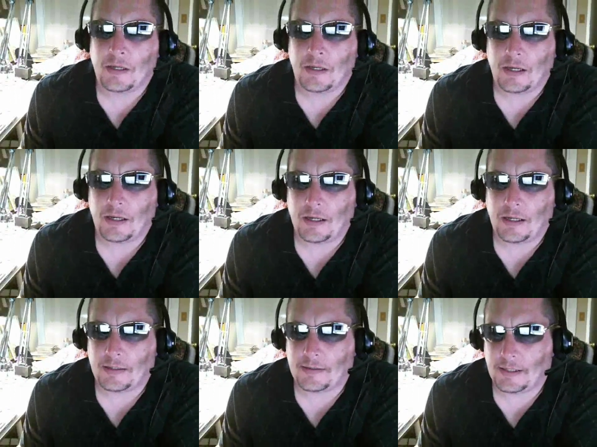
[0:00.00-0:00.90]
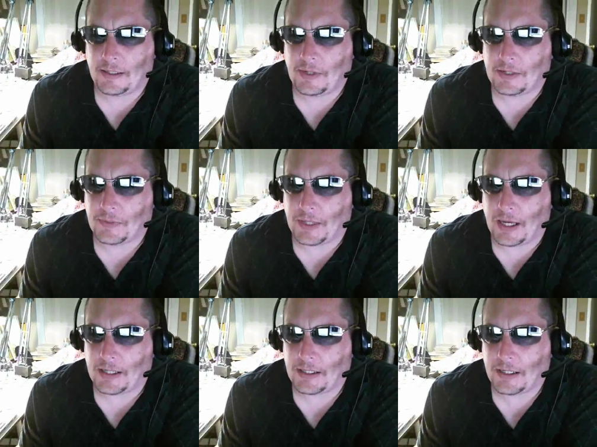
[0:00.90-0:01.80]
Uh, let's see what else we
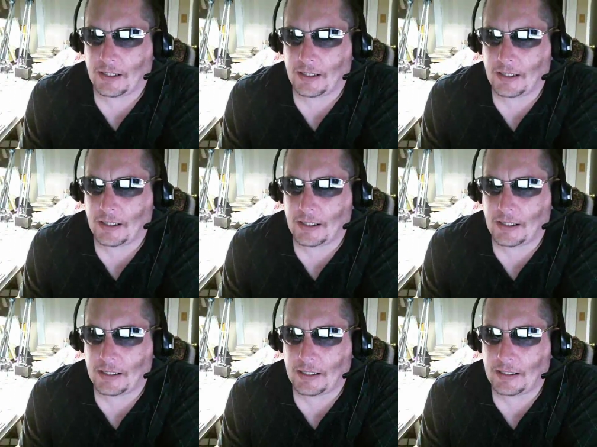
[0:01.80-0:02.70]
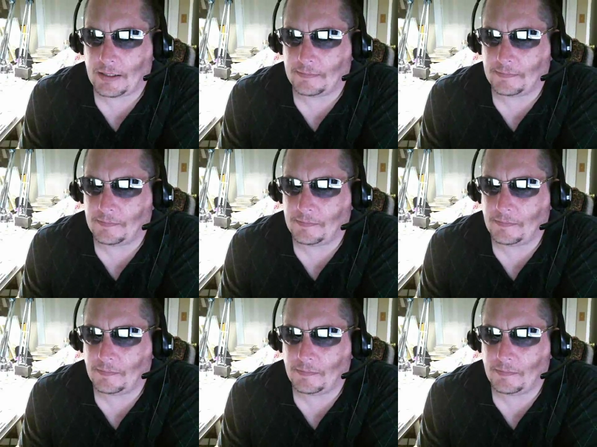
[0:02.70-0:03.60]
got. Um,
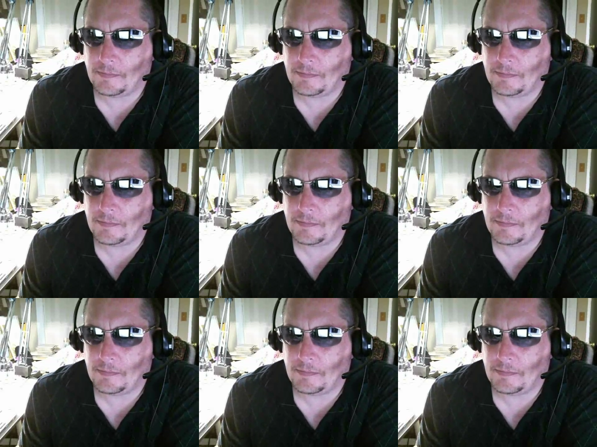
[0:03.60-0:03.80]
mm, mm, mm.